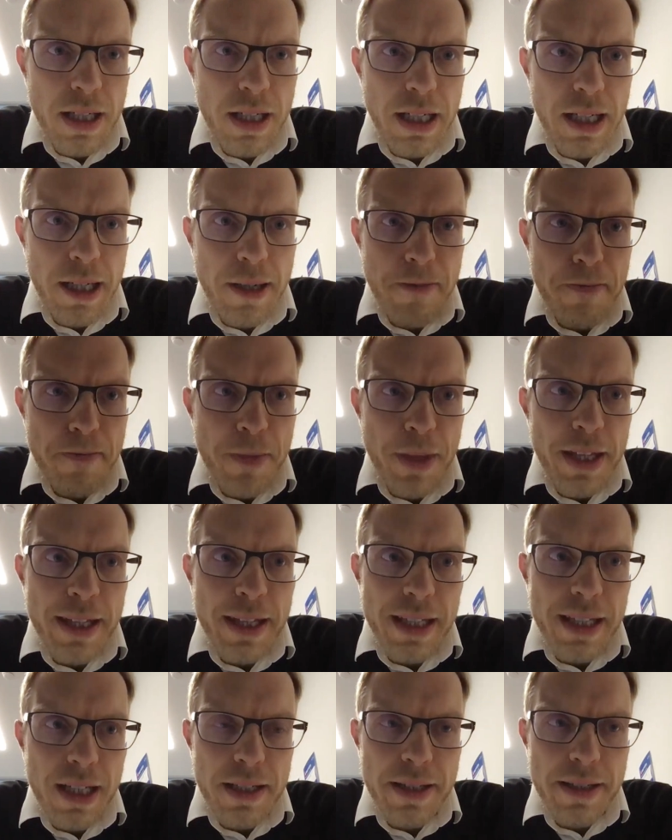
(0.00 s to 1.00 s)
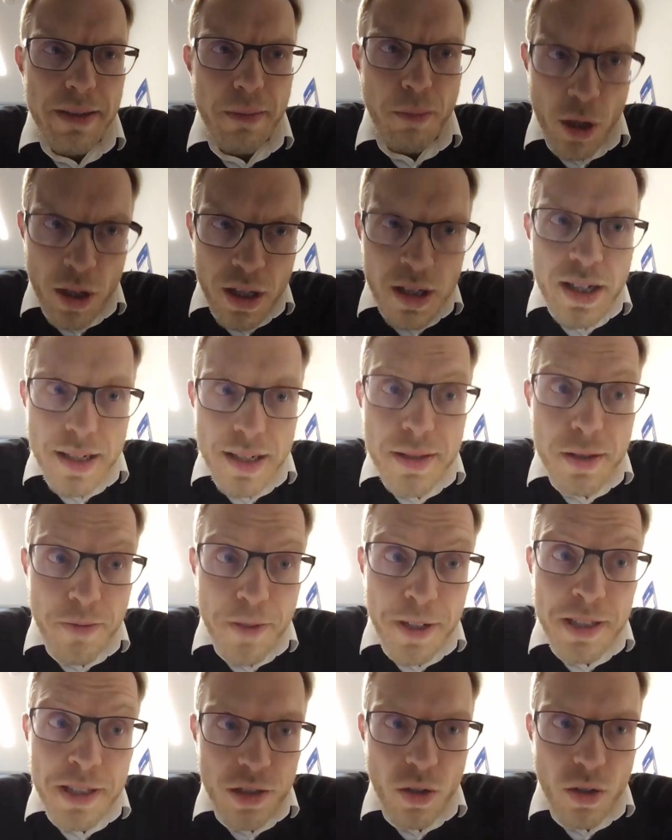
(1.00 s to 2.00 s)
model is
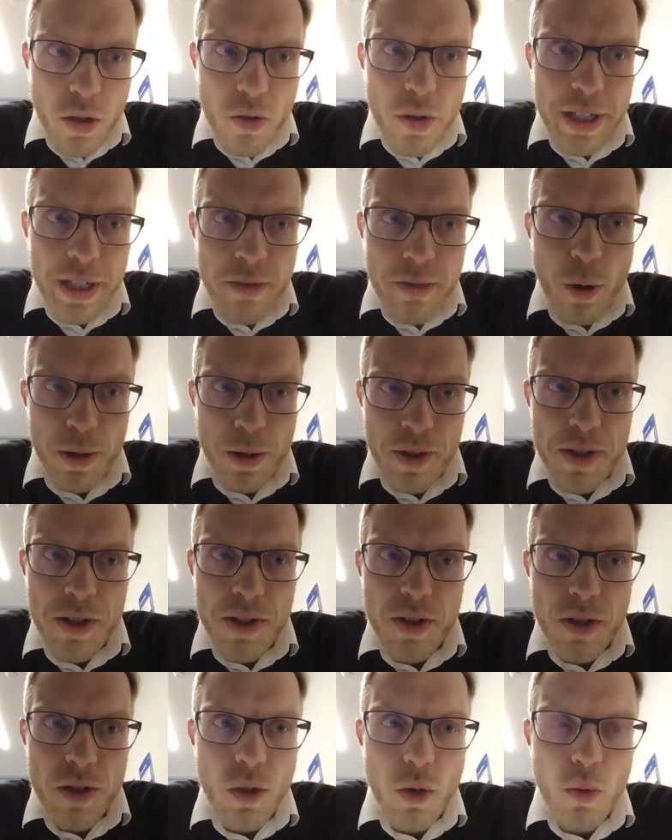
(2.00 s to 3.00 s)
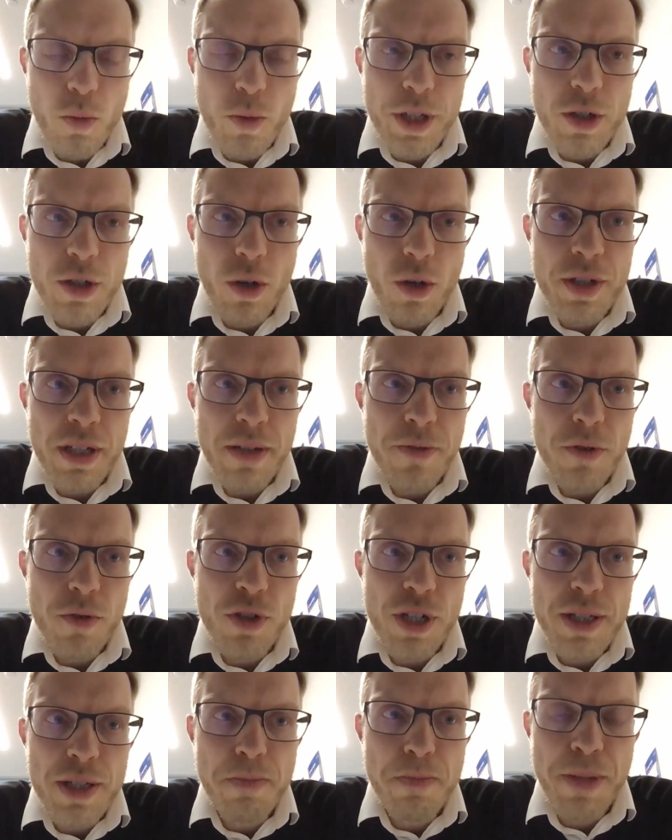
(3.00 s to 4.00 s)
fitted already once. So we don't, if you
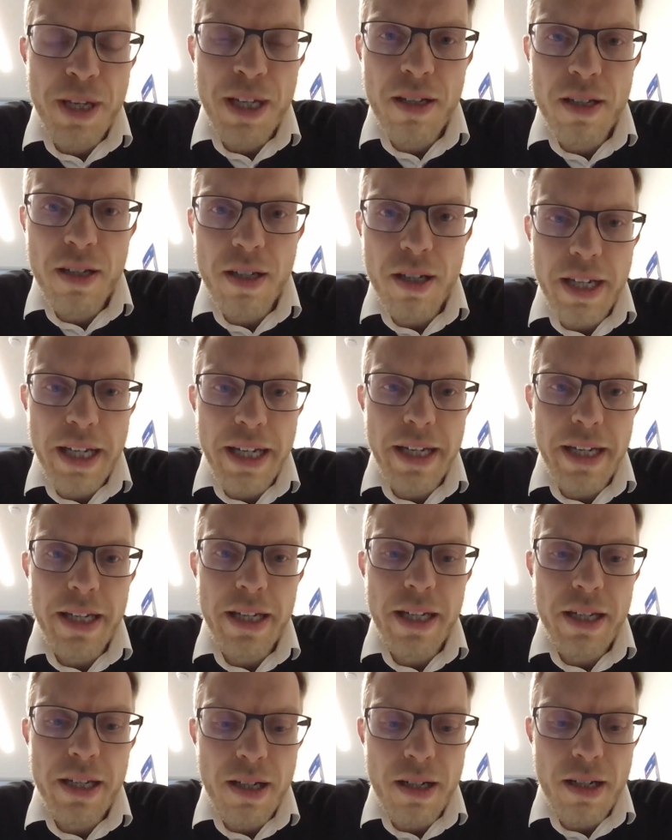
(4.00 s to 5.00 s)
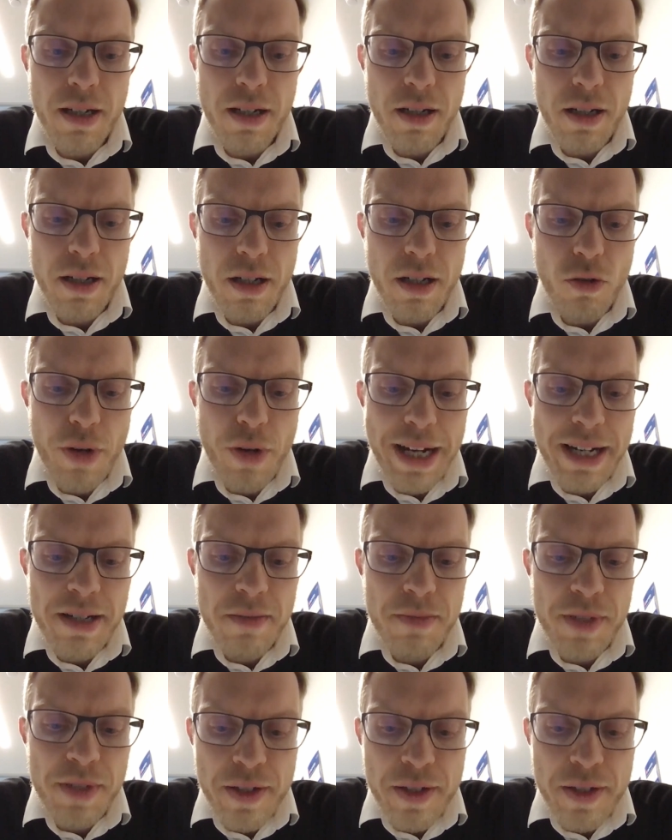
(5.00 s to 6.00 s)
just pick a random
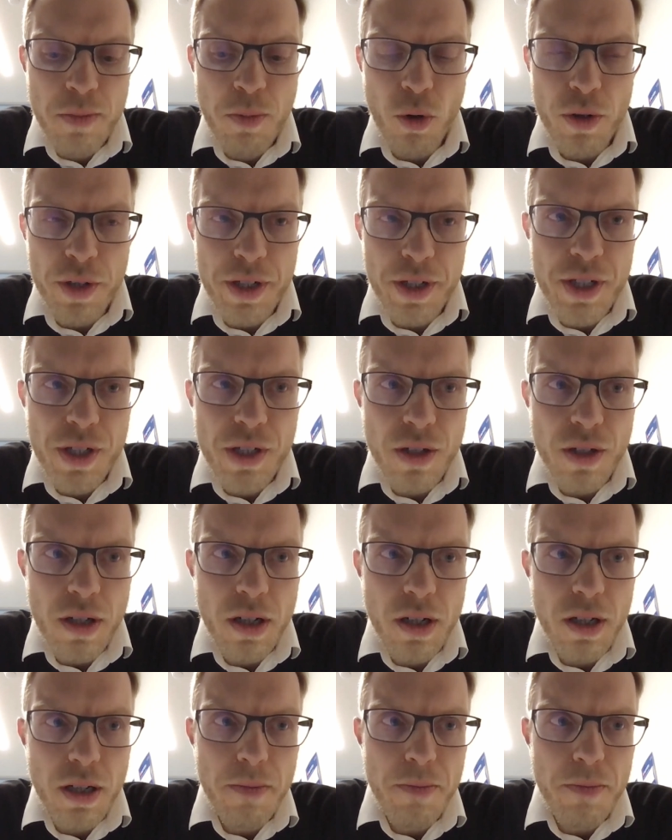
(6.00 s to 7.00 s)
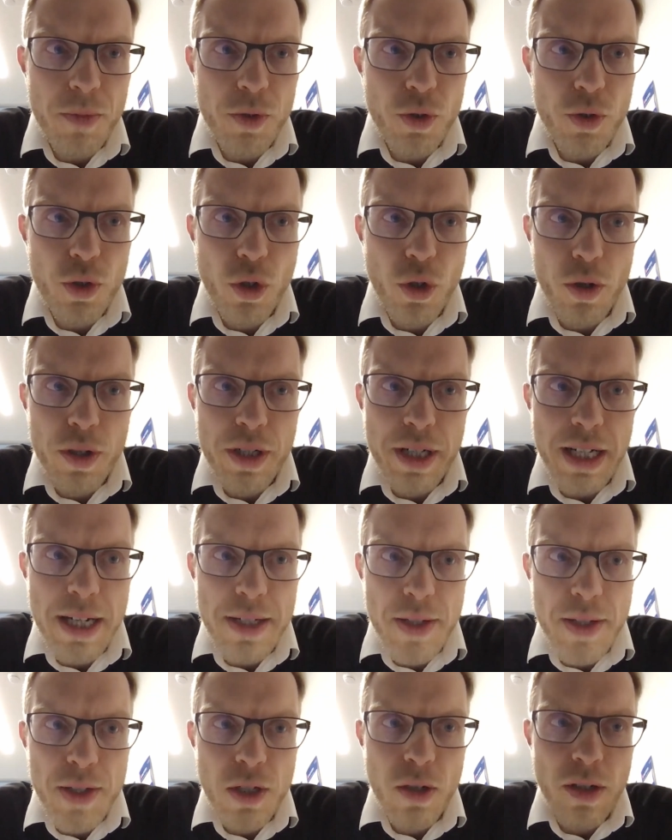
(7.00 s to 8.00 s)
test point, you don't
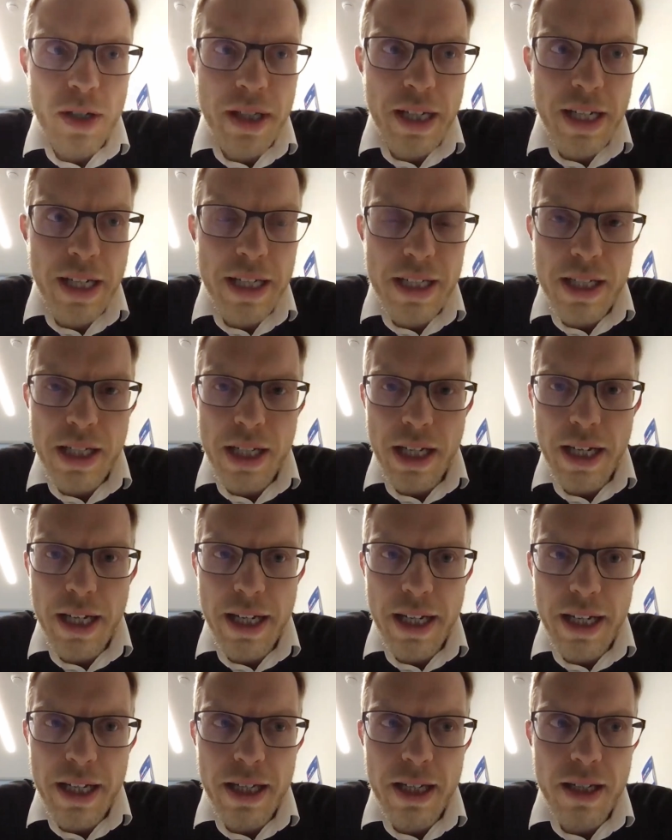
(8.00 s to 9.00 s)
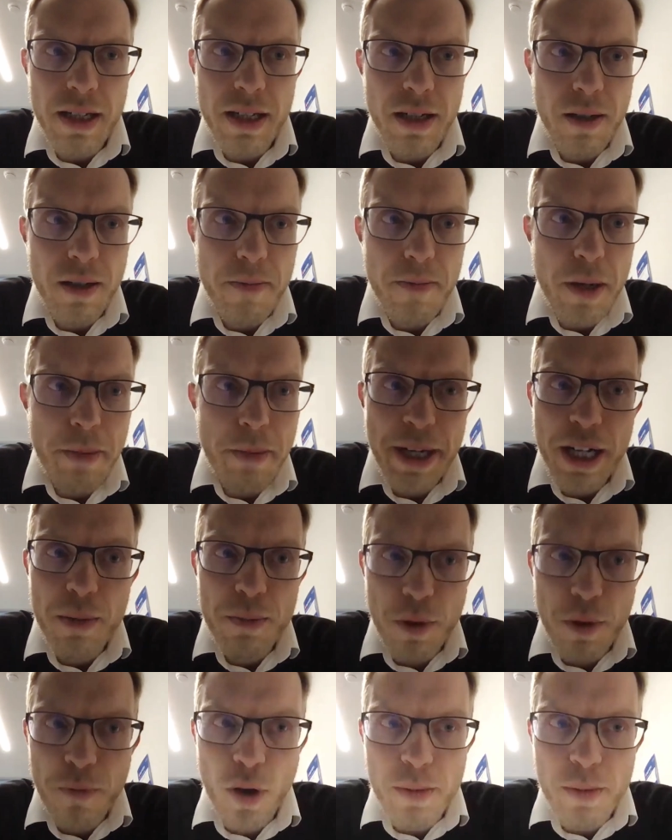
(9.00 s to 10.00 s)
necessarily get a better
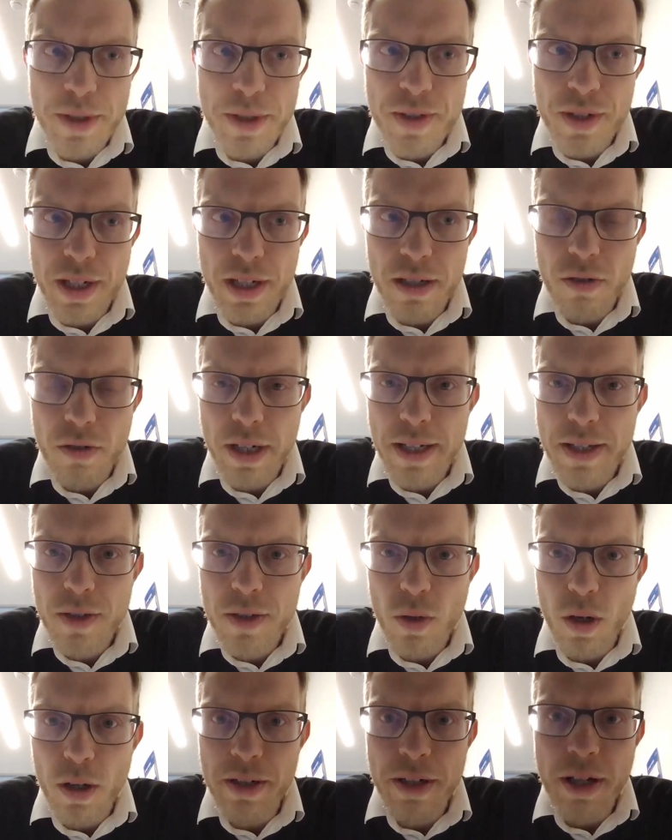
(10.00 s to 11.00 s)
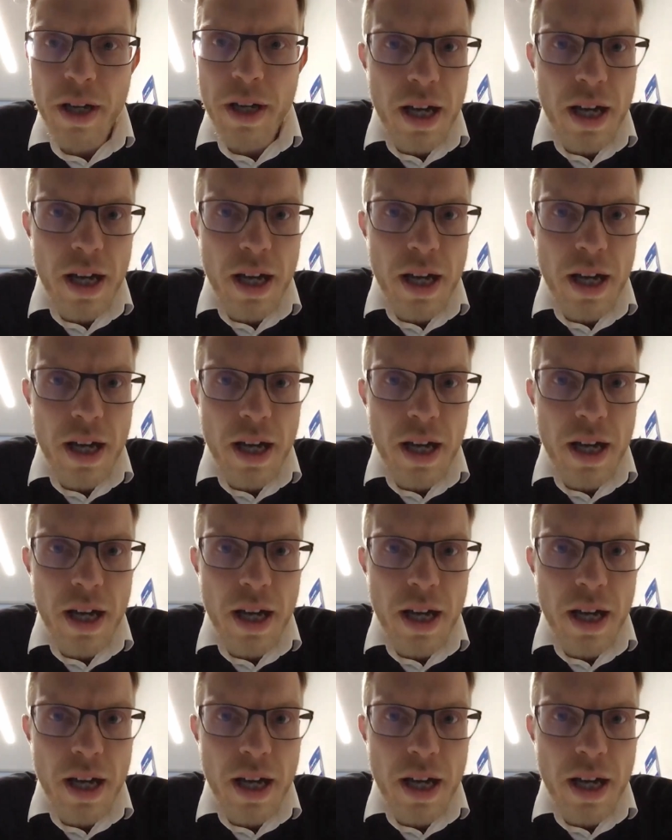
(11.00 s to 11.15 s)
performance there, right? So on